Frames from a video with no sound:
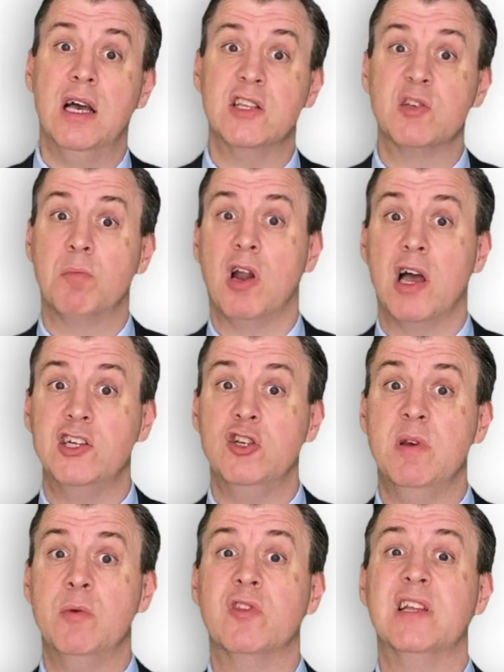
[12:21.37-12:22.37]
supply it to
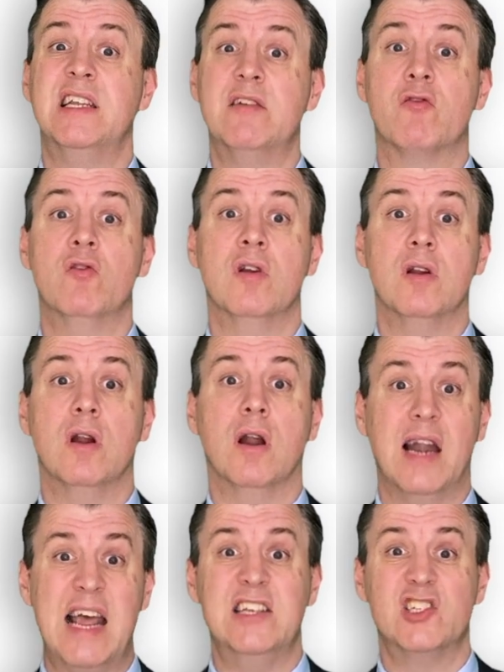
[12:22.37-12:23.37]
me with a different
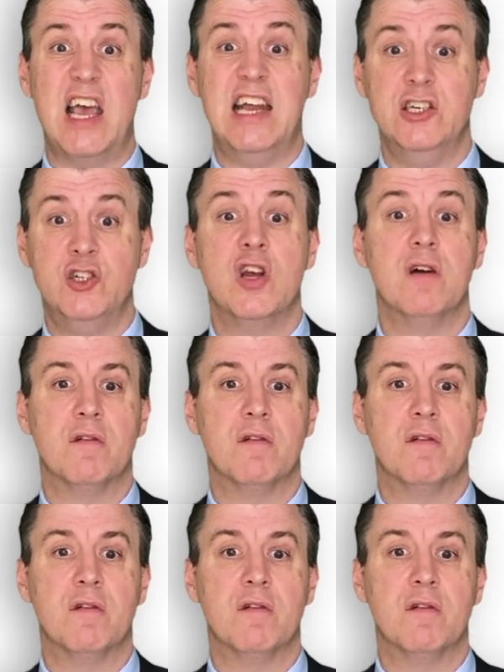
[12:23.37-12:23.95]
lens edge,